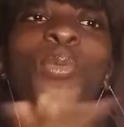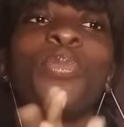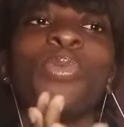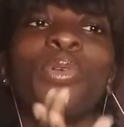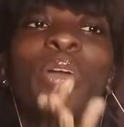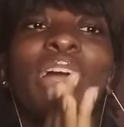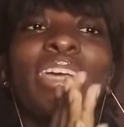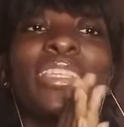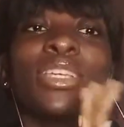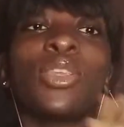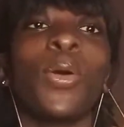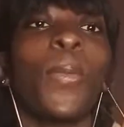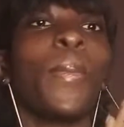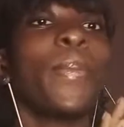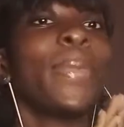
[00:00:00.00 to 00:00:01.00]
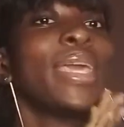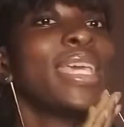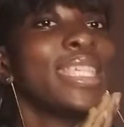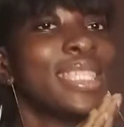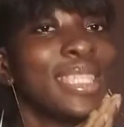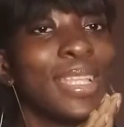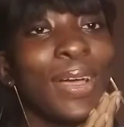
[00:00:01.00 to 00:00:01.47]
hope you guys are not
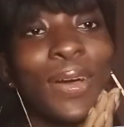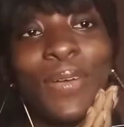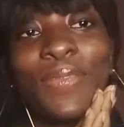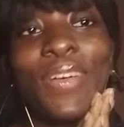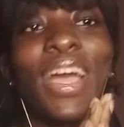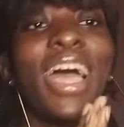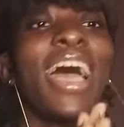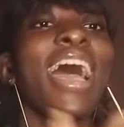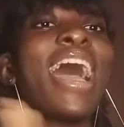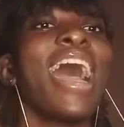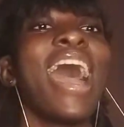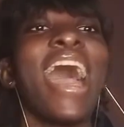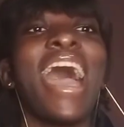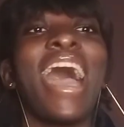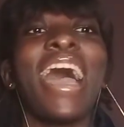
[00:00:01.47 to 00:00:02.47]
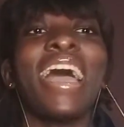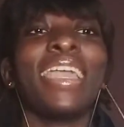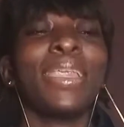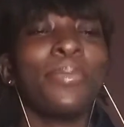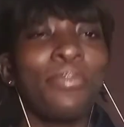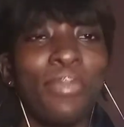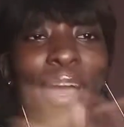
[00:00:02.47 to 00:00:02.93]
pissed off,
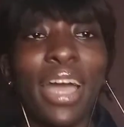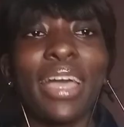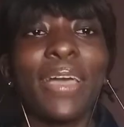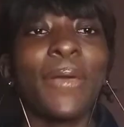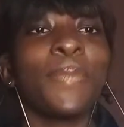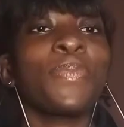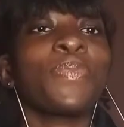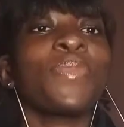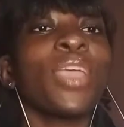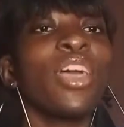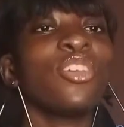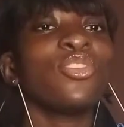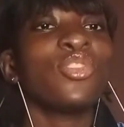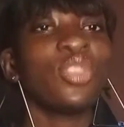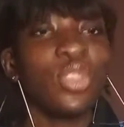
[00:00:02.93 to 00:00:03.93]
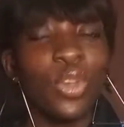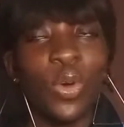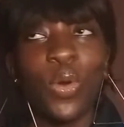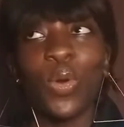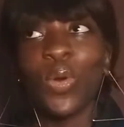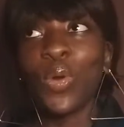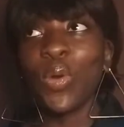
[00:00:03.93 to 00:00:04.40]
and I'm back.
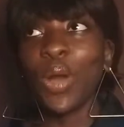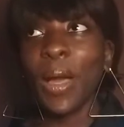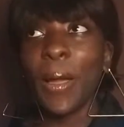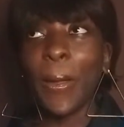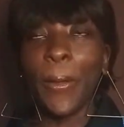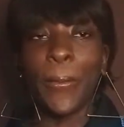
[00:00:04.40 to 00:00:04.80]
So